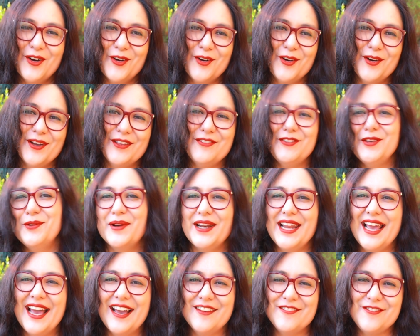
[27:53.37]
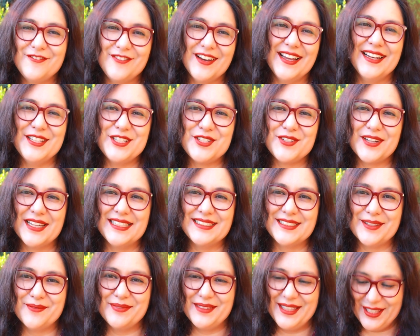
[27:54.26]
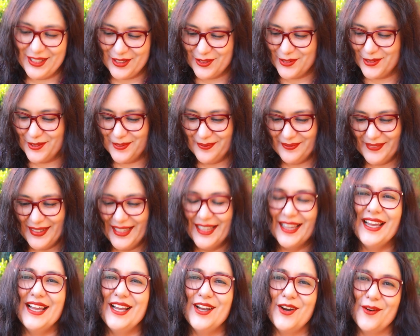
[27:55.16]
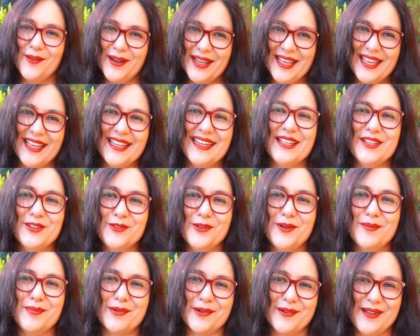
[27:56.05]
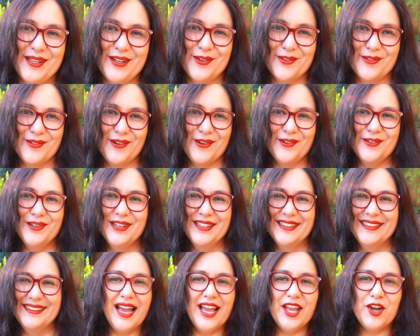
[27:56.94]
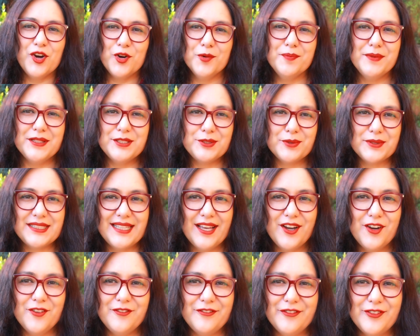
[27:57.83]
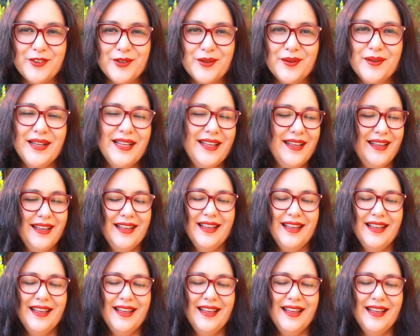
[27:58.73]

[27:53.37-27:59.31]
or if you want to have fun and try something new, go ahead and do a burrito roll. I hope this was helpful.